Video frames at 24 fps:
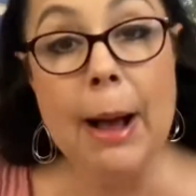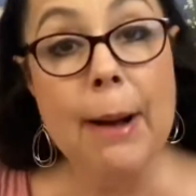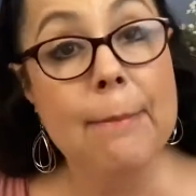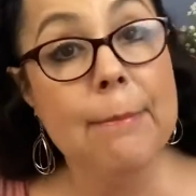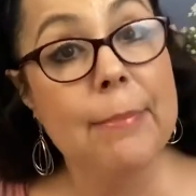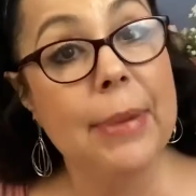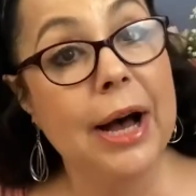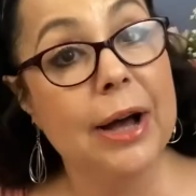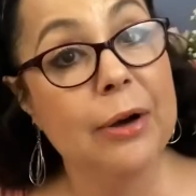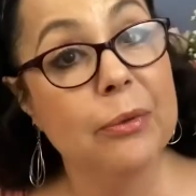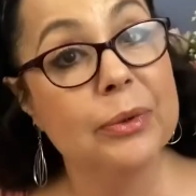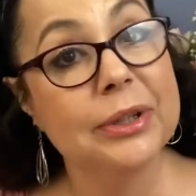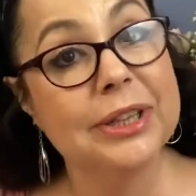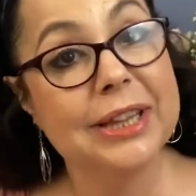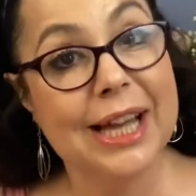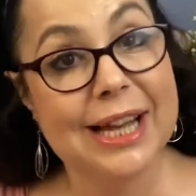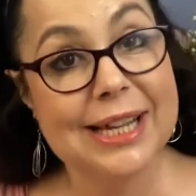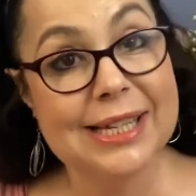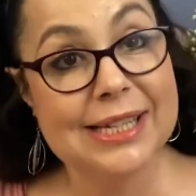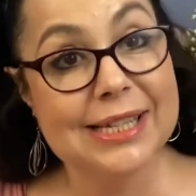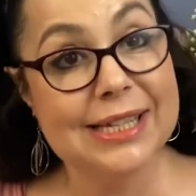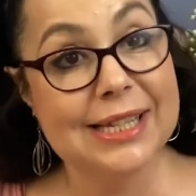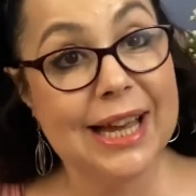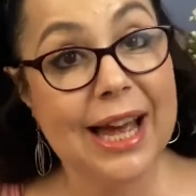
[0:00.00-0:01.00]
But with
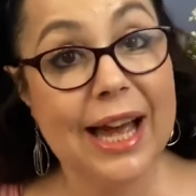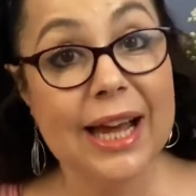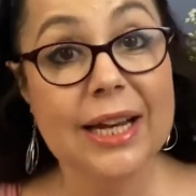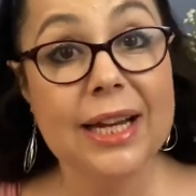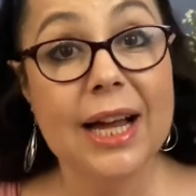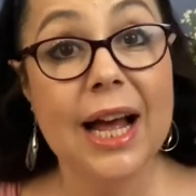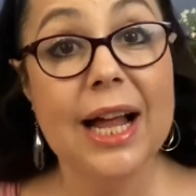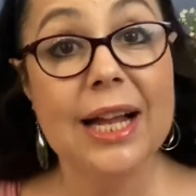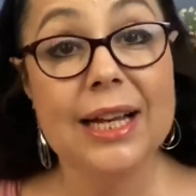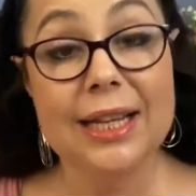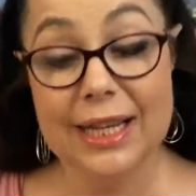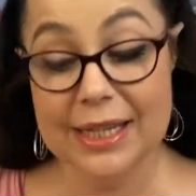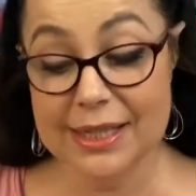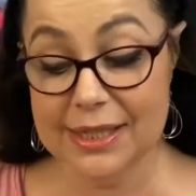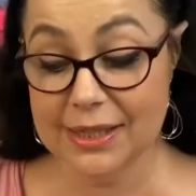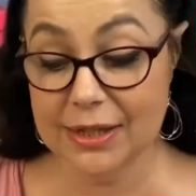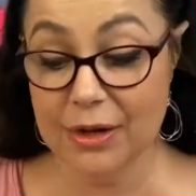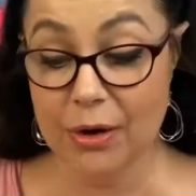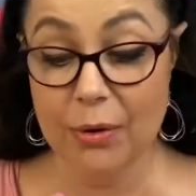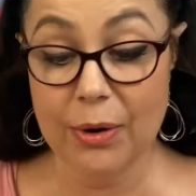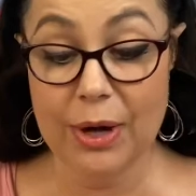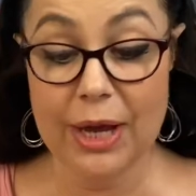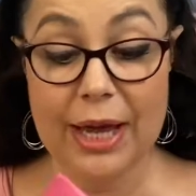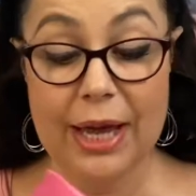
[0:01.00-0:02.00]
that said, let's
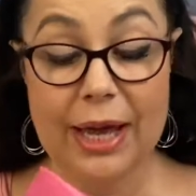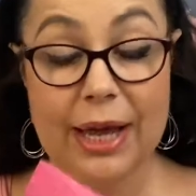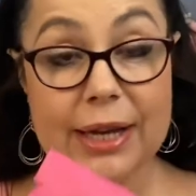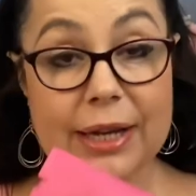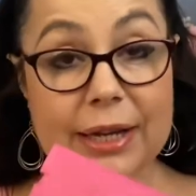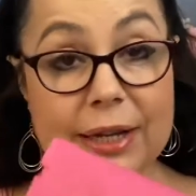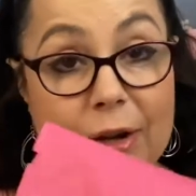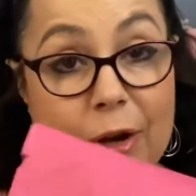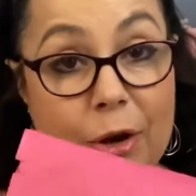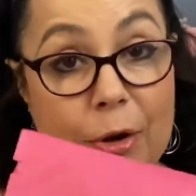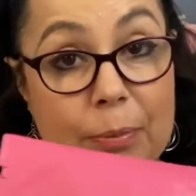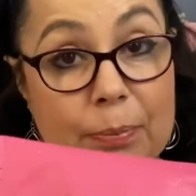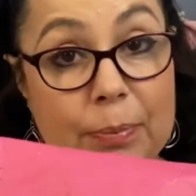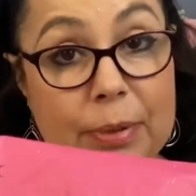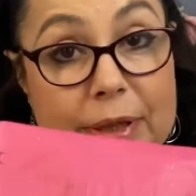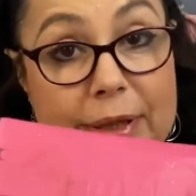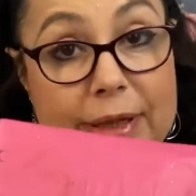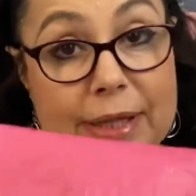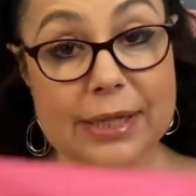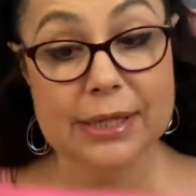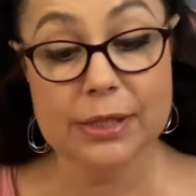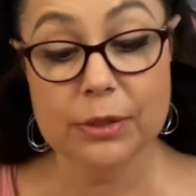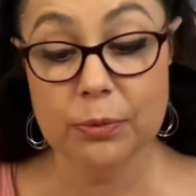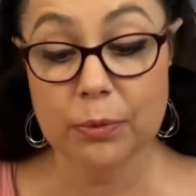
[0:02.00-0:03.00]
go ahead and open
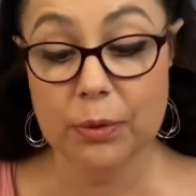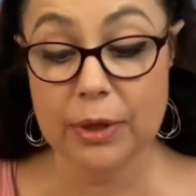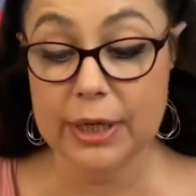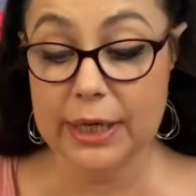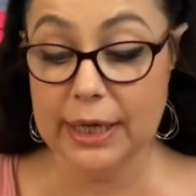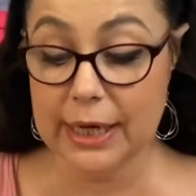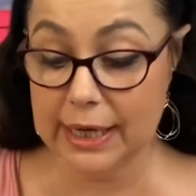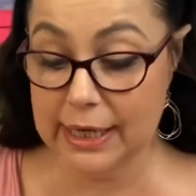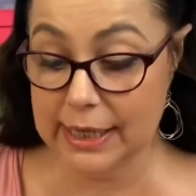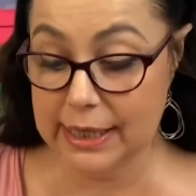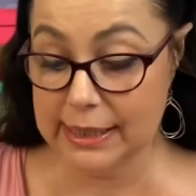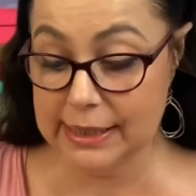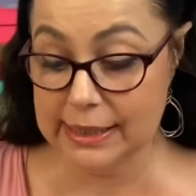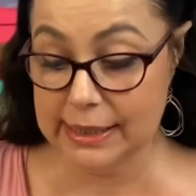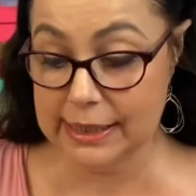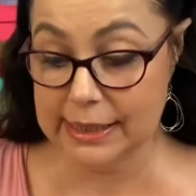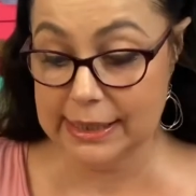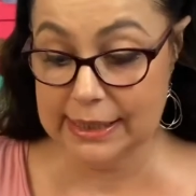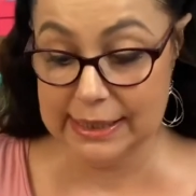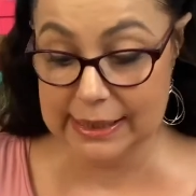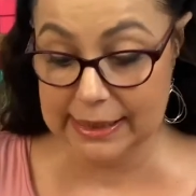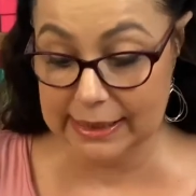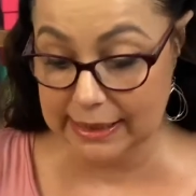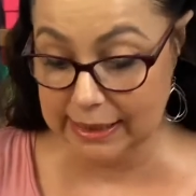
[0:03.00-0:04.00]
this one and
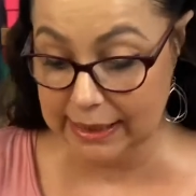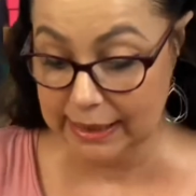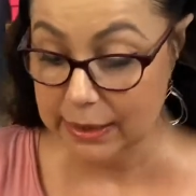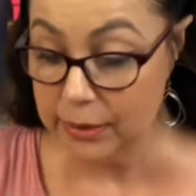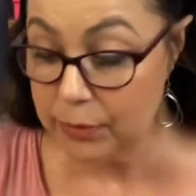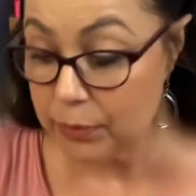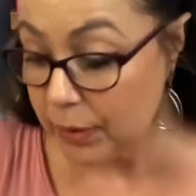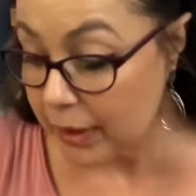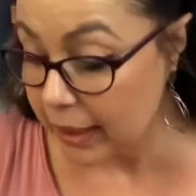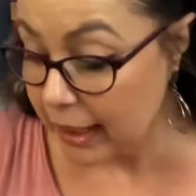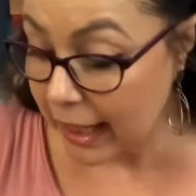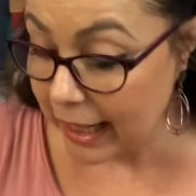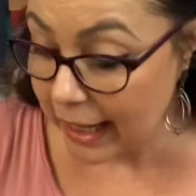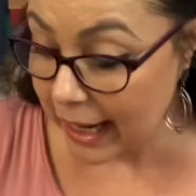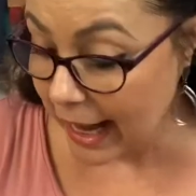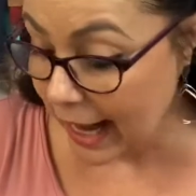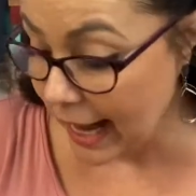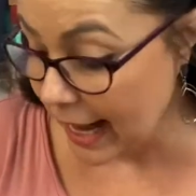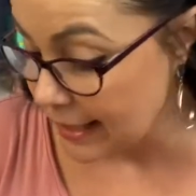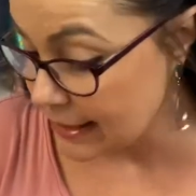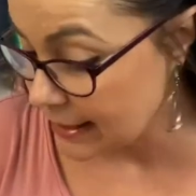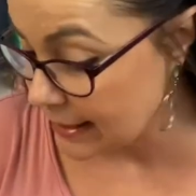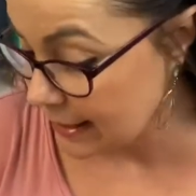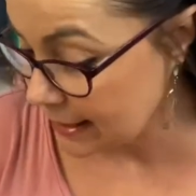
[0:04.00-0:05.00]
see what I
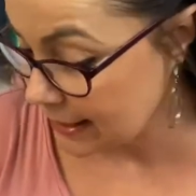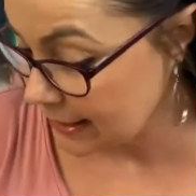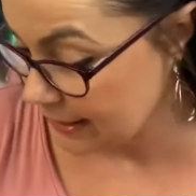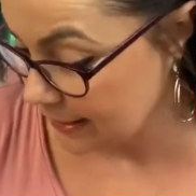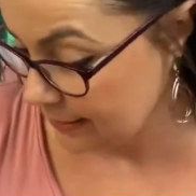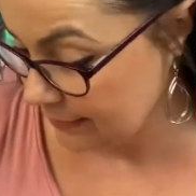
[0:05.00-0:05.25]
got.